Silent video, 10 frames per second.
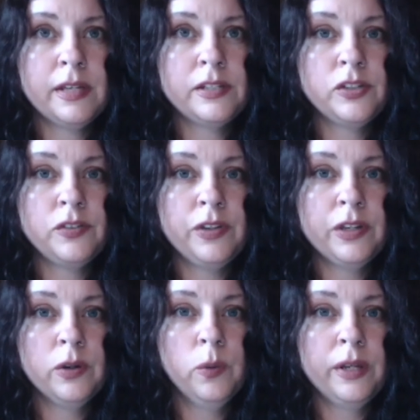that you
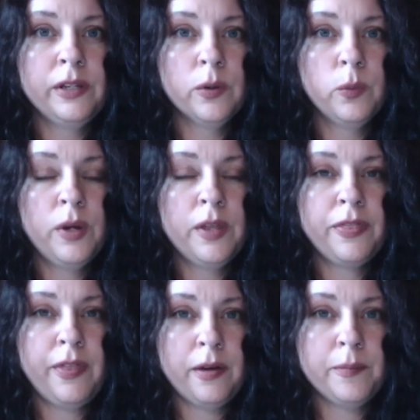feel when you're
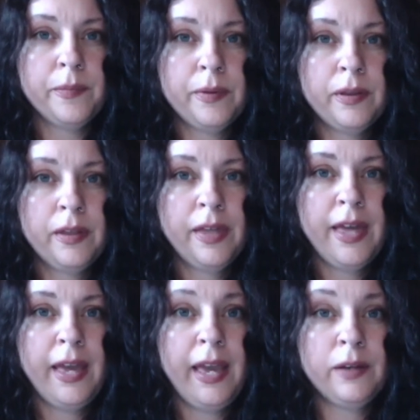with them
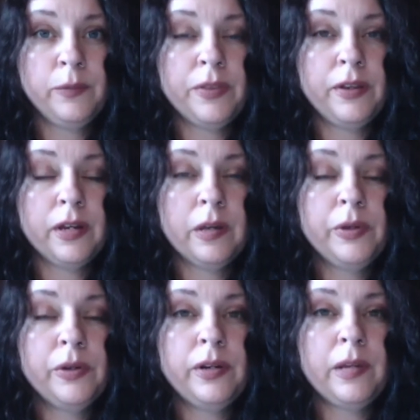and within a
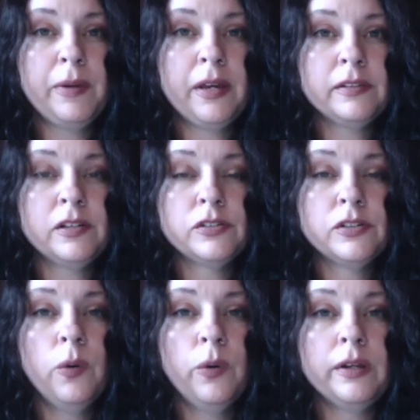community, because there's
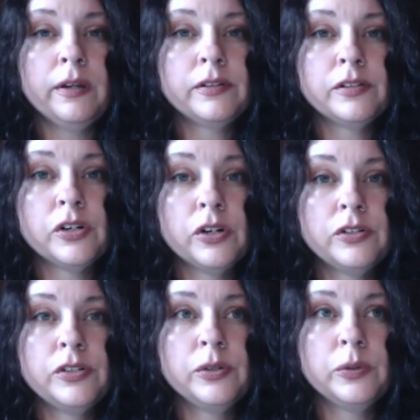no one to
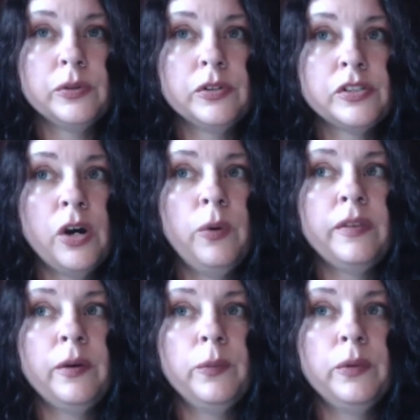turn to, there's no
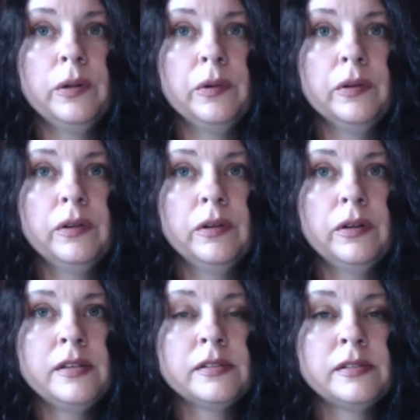one that will
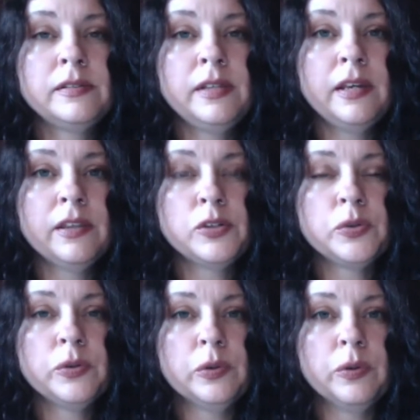see the
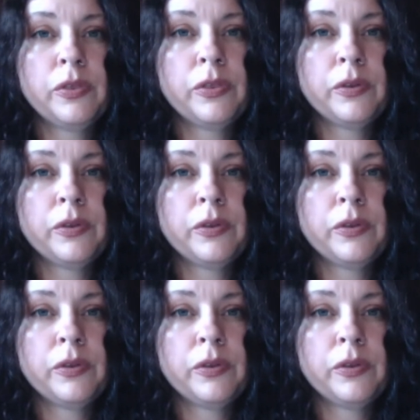truth.